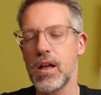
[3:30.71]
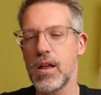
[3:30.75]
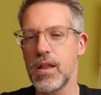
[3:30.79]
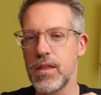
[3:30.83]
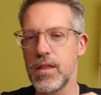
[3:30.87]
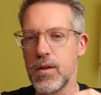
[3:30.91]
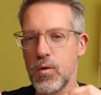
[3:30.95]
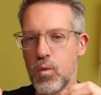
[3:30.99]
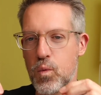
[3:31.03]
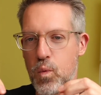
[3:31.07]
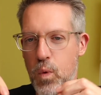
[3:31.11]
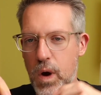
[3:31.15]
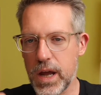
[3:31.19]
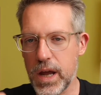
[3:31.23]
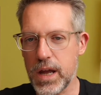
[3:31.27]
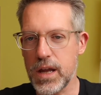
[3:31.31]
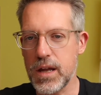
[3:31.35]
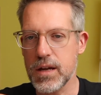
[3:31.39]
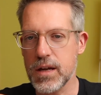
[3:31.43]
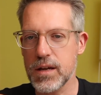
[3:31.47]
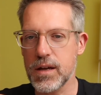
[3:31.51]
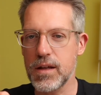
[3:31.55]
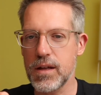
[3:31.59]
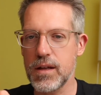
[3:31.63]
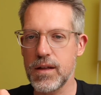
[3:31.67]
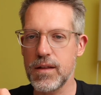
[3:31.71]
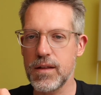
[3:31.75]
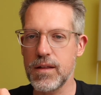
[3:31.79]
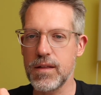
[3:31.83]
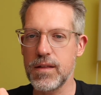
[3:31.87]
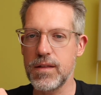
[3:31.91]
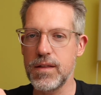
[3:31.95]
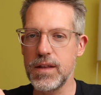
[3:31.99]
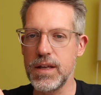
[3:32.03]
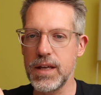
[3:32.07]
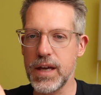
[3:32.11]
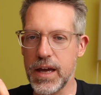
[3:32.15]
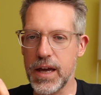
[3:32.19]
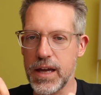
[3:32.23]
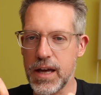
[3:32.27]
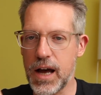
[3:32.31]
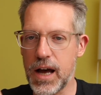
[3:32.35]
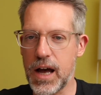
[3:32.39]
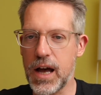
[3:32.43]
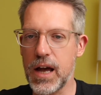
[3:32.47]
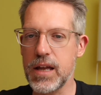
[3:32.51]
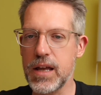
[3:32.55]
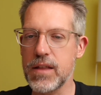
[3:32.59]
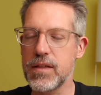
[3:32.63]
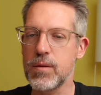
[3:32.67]
the way the
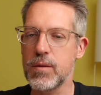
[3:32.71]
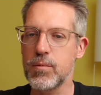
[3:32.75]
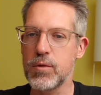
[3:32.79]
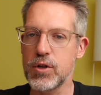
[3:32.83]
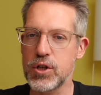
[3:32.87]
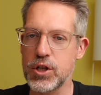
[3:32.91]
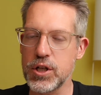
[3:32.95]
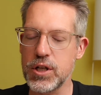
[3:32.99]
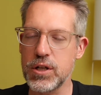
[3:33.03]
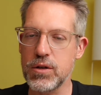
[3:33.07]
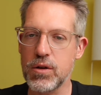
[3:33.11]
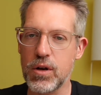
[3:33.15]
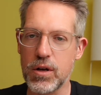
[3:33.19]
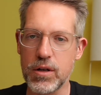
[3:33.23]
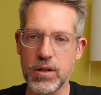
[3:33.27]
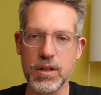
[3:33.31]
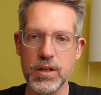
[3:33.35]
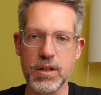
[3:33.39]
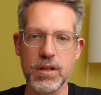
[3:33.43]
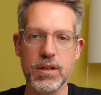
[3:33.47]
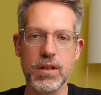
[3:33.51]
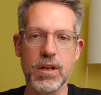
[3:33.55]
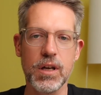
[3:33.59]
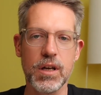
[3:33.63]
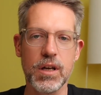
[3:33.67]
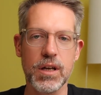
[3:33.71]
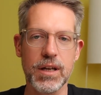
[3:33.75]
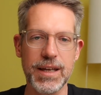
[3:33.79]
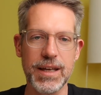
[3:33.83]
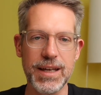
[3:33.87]
AI, the machine learning,